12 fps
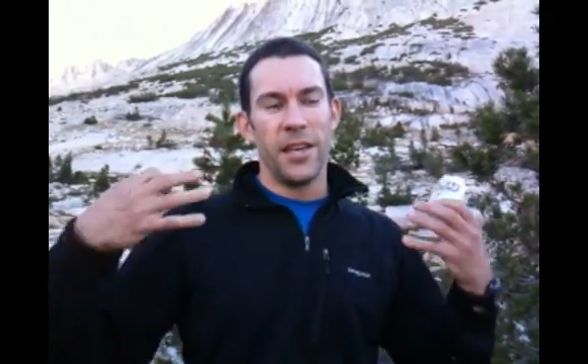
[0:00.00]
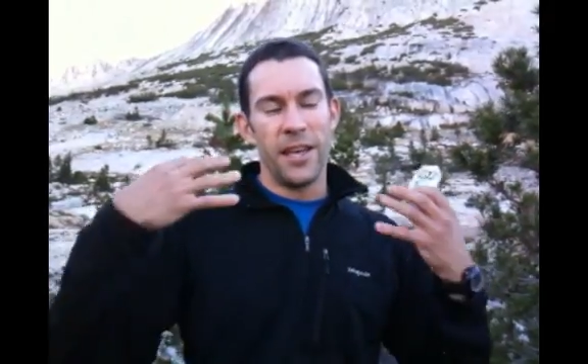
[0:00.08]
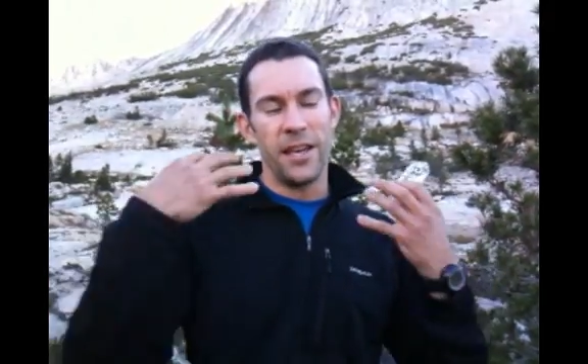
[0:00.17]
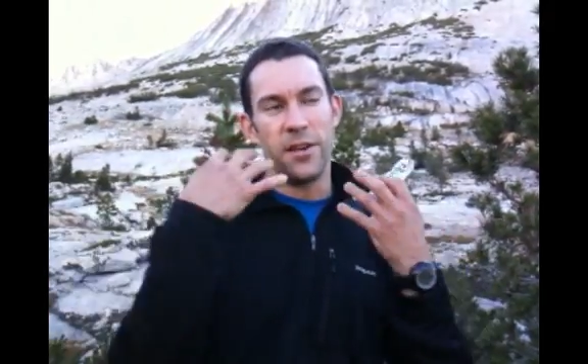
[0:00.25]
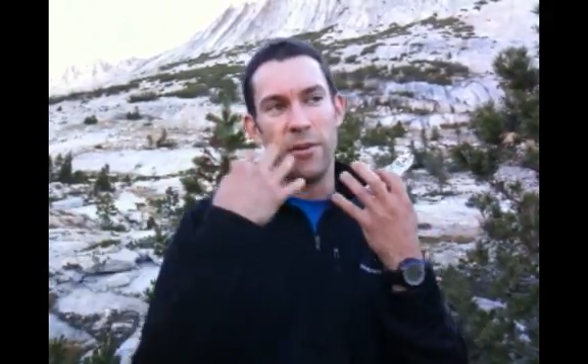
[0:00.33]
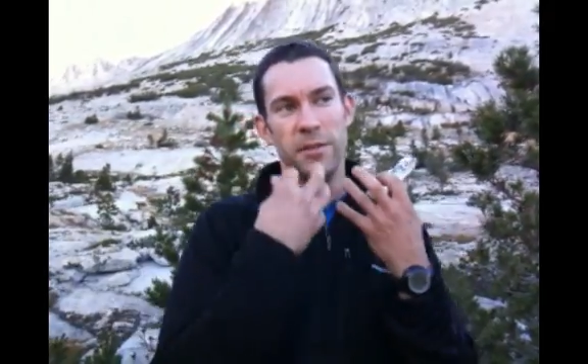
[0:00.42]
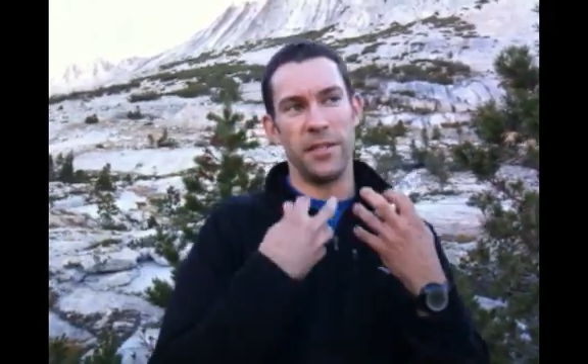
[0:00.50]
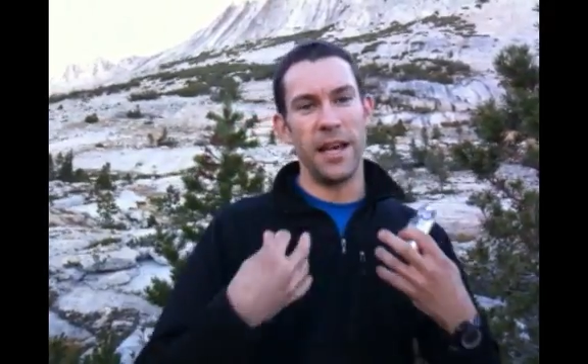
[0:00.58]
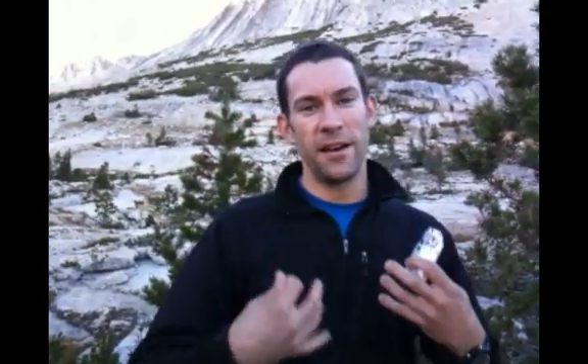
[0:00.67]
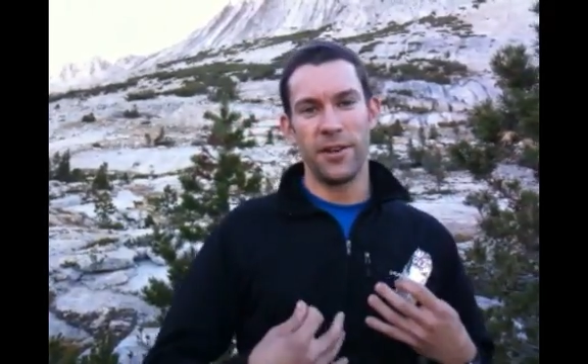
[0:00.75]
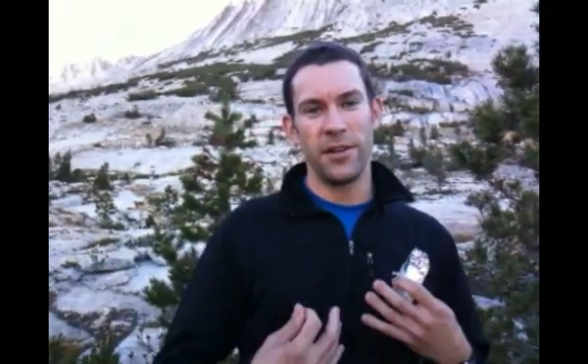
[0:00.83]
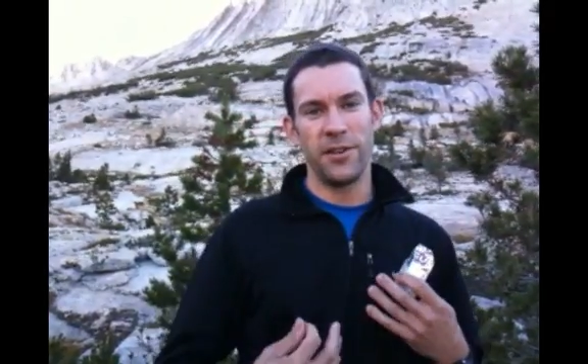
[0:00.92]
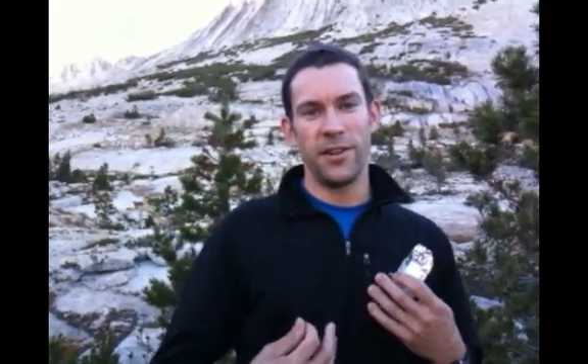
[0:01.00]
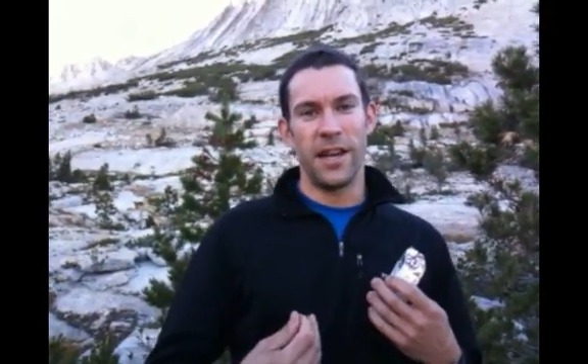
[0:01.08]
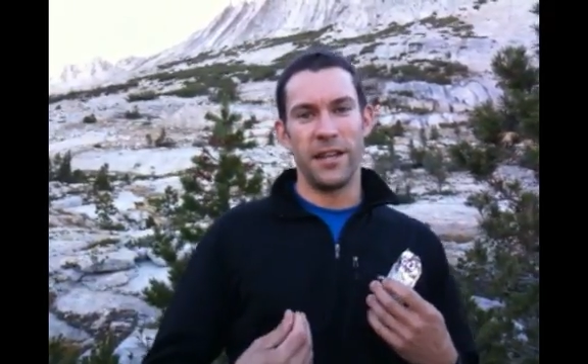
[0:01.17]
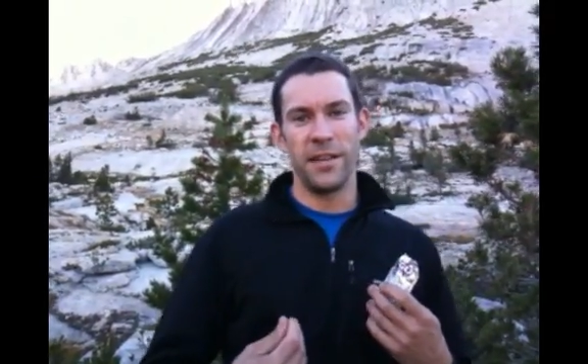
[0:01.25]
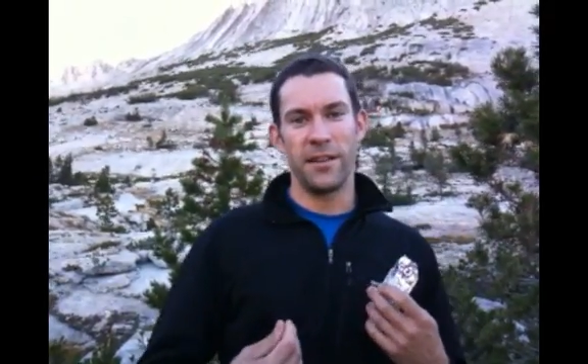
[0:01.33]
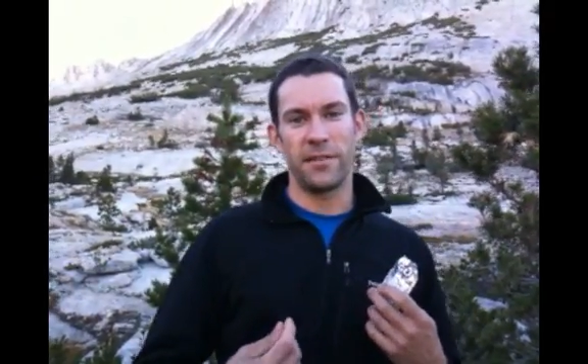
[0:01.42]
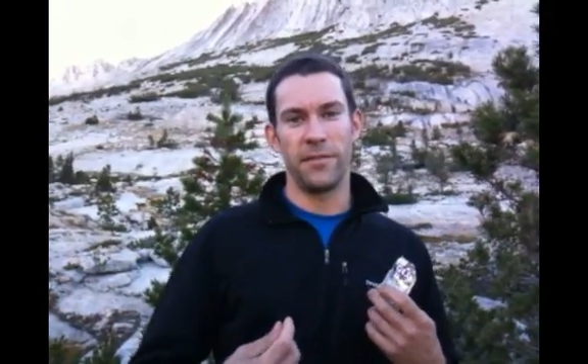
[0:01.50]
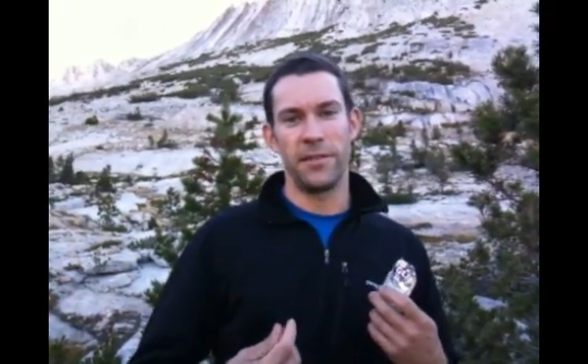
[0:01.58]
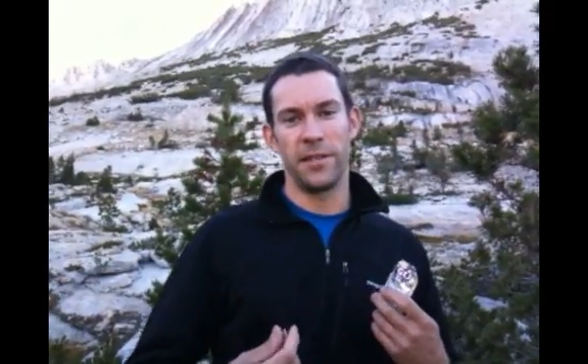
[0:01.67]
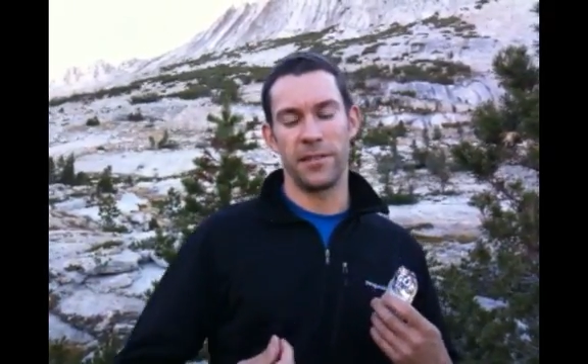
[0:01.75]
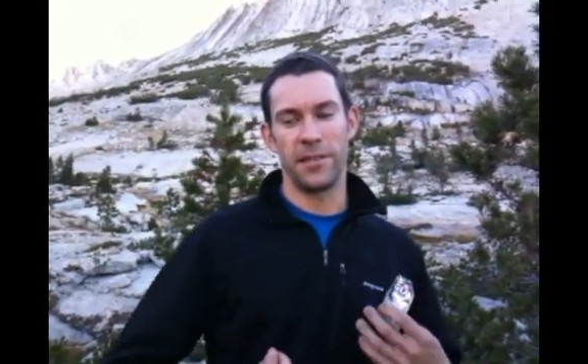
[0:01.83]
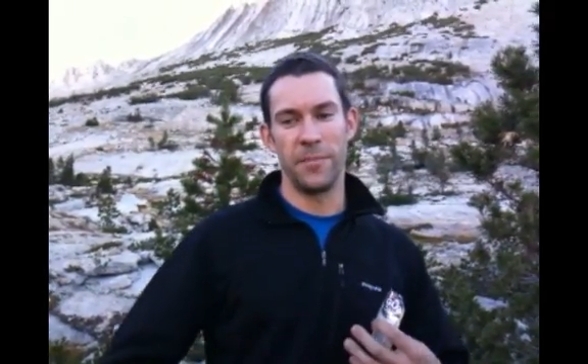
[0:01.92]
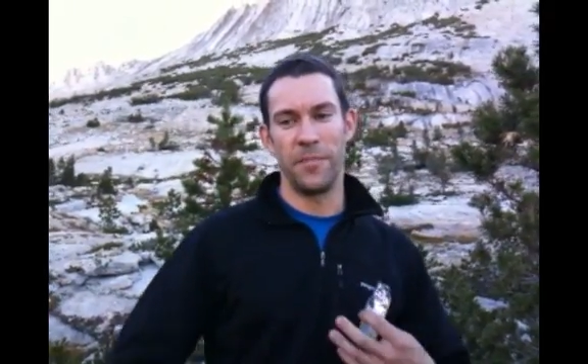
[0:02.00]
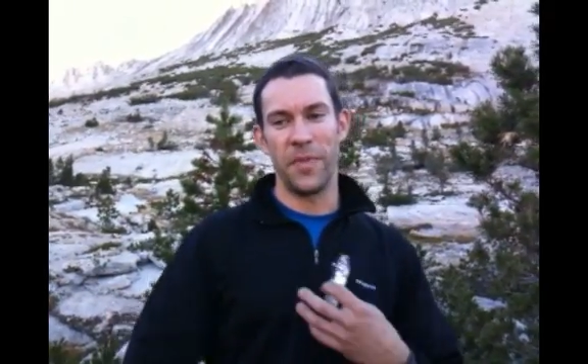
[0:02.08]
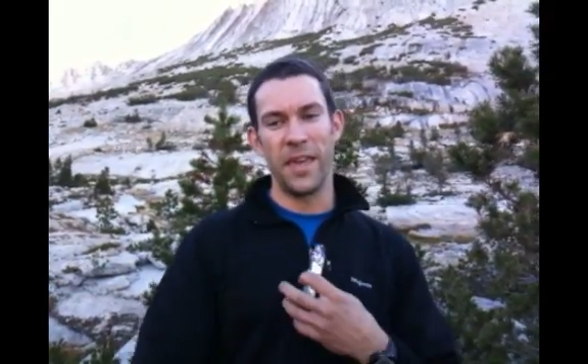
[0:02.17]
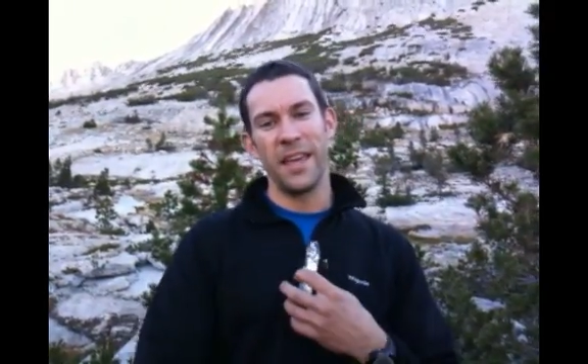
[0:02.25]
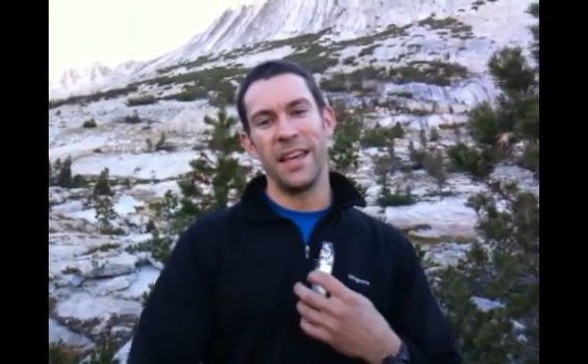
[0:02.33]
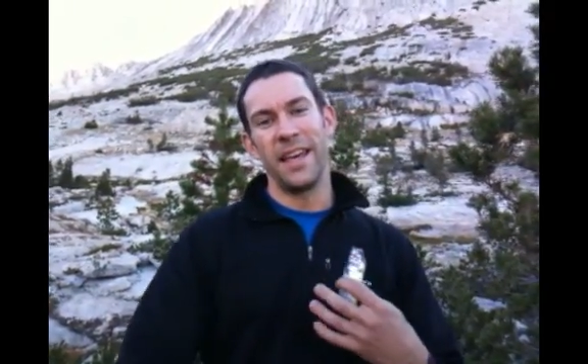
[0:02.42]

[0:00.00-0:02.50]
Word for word: It goes down into your digestive system